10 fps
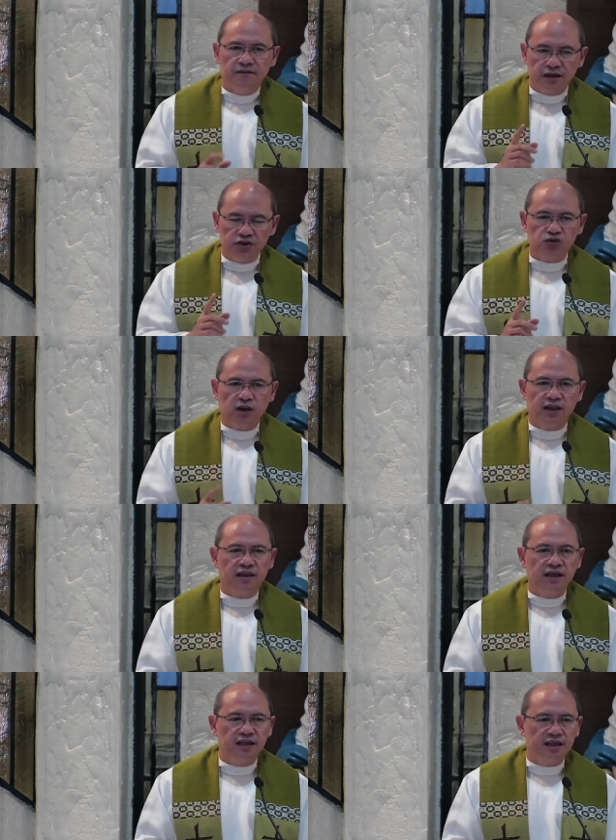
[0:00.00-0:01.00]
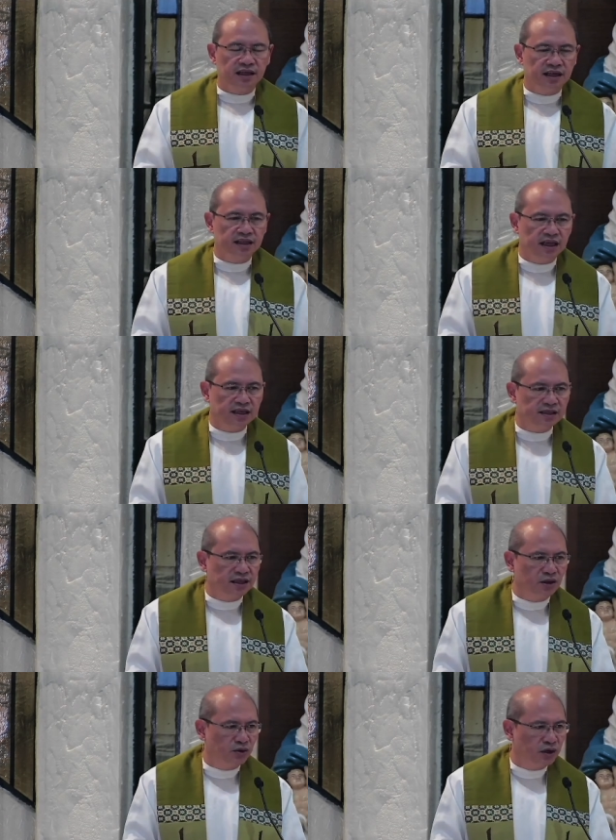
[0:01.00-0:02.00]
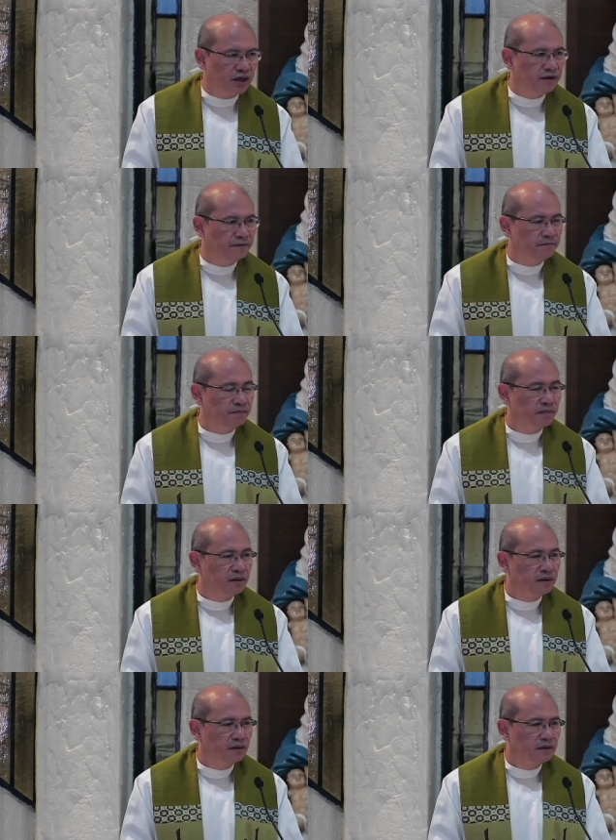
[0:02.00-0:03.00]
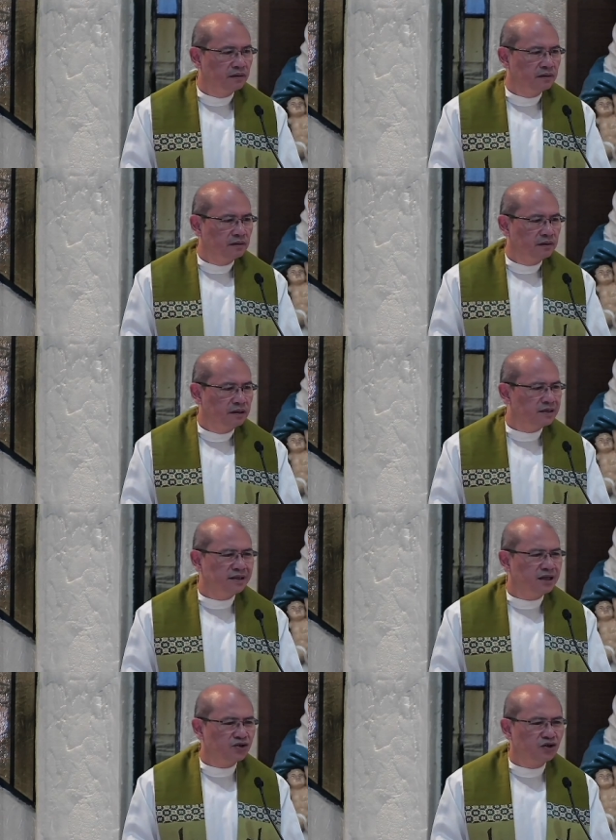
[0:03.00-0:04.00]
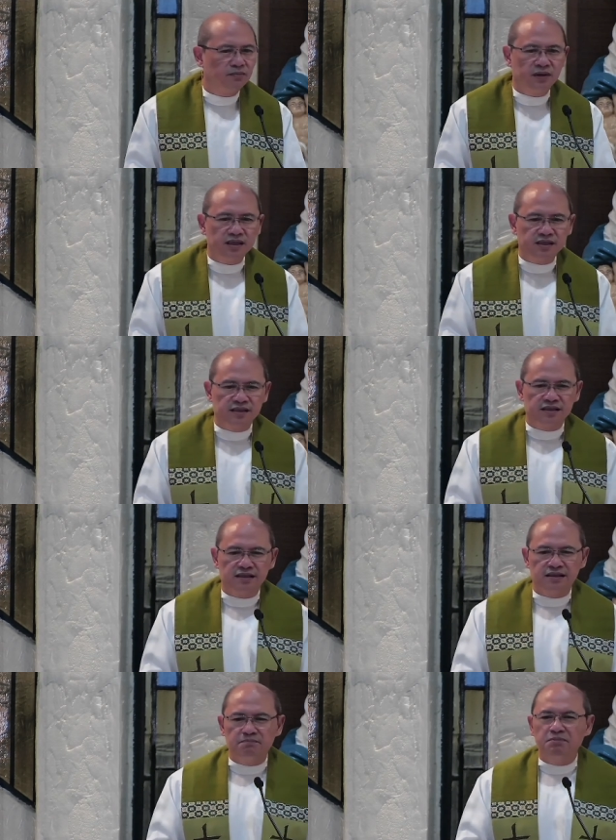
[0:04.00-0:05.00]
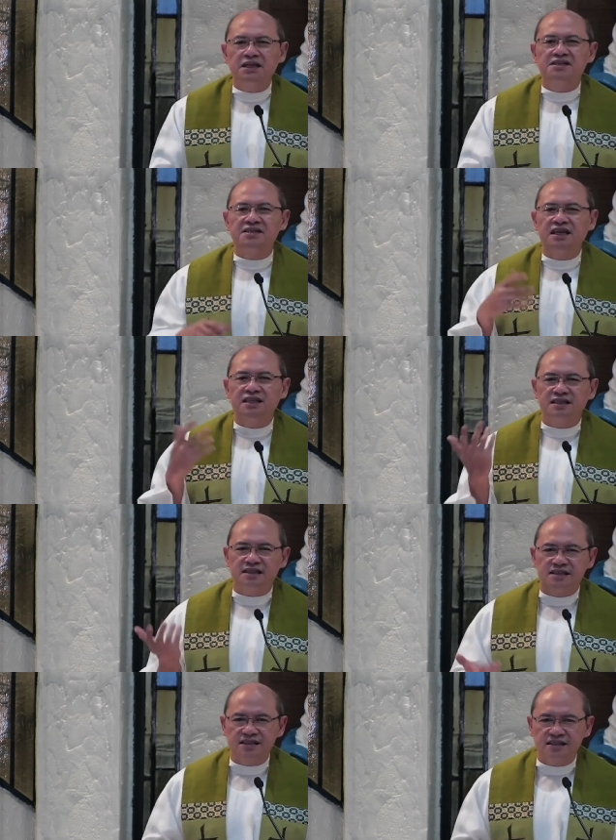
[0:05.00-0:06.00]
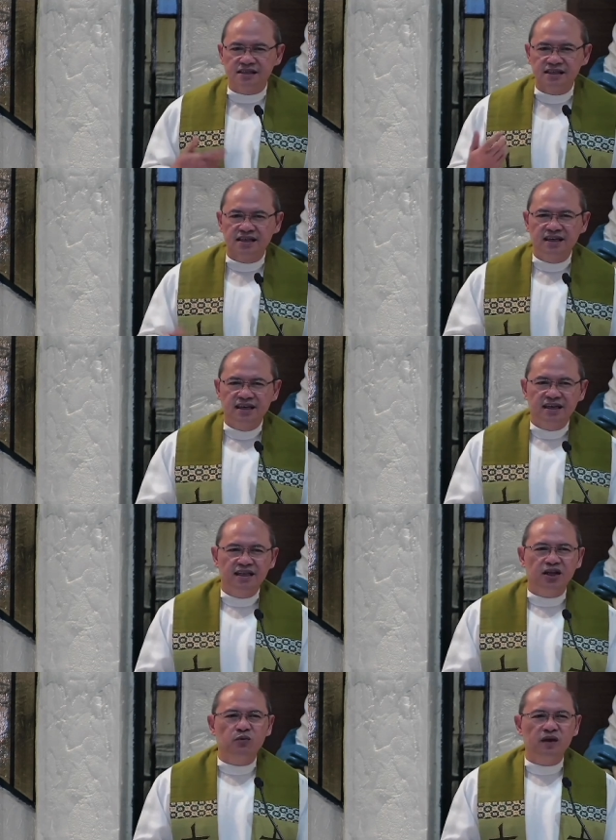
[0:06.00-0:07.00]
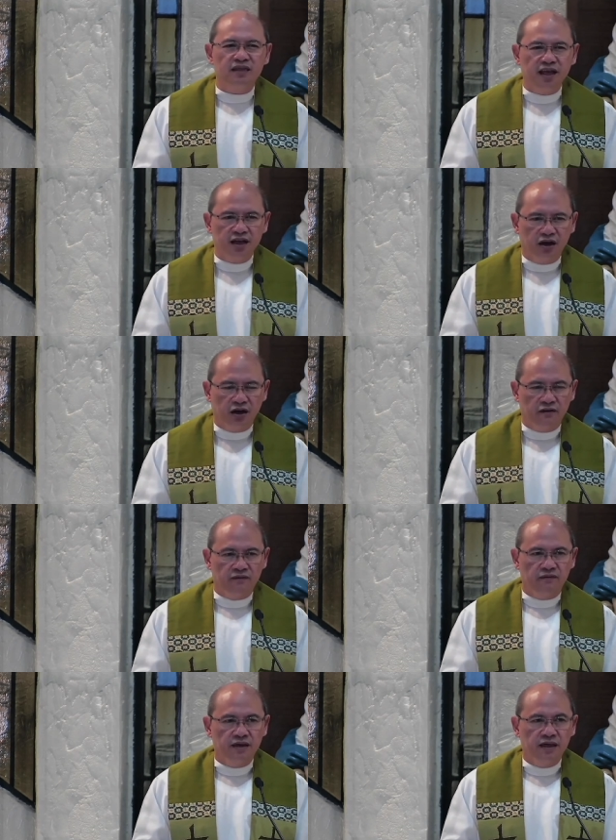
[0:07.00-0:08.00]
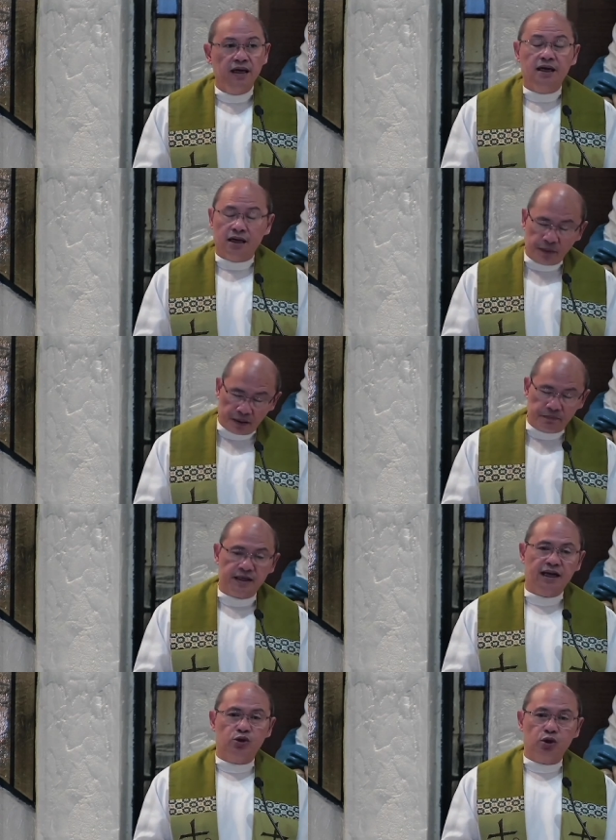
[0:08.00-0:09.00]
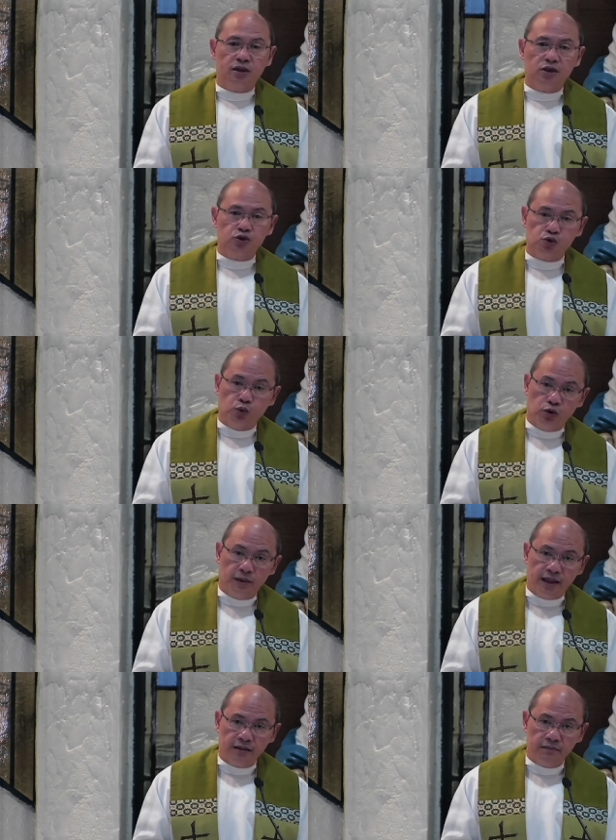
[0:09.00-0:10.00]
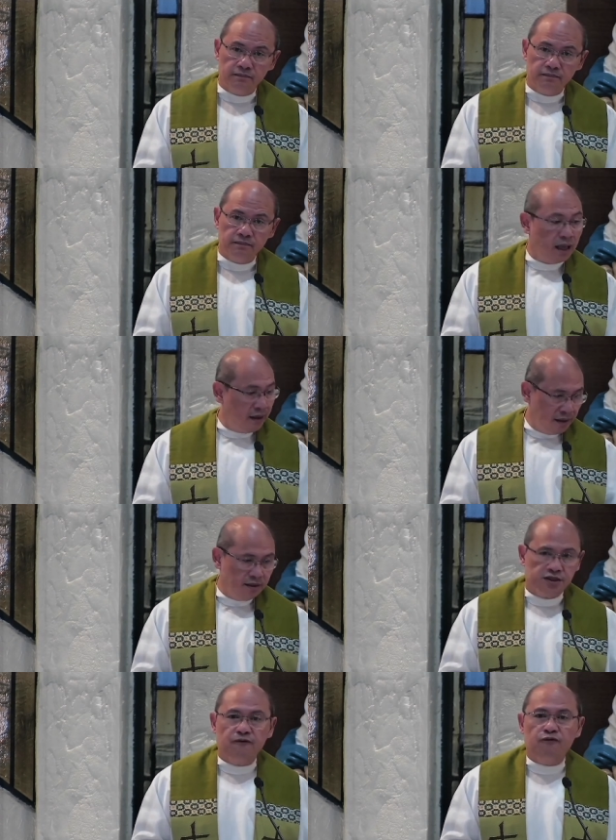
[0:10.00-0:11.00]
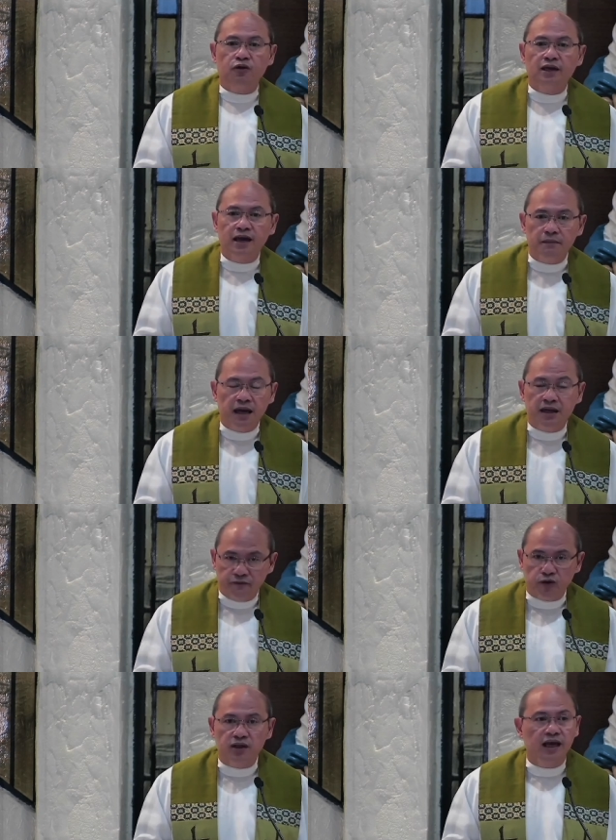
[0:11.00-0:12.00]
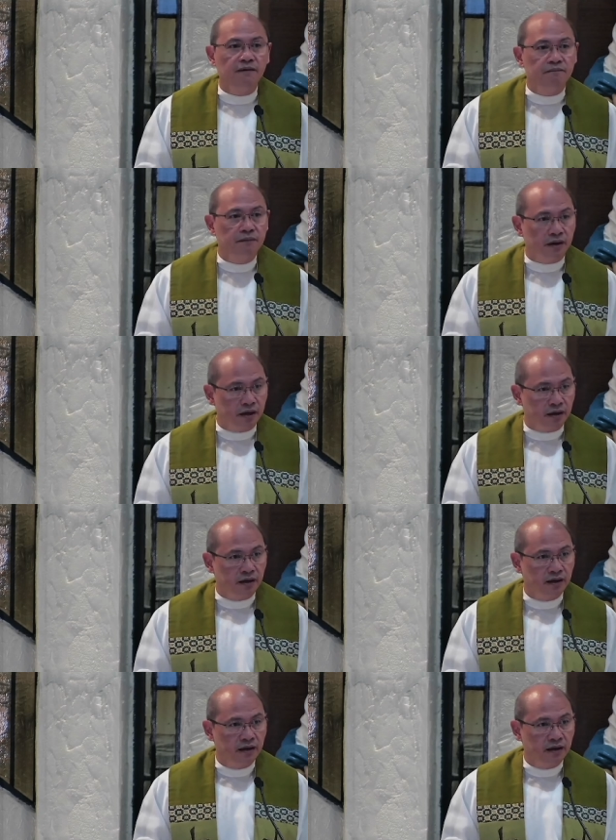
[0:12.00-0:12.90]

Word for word: If there's one thing that irritates the Lord, it's not so much the big sins that we think of. Remember the adulterous woman? She forgave, uh, he forgave her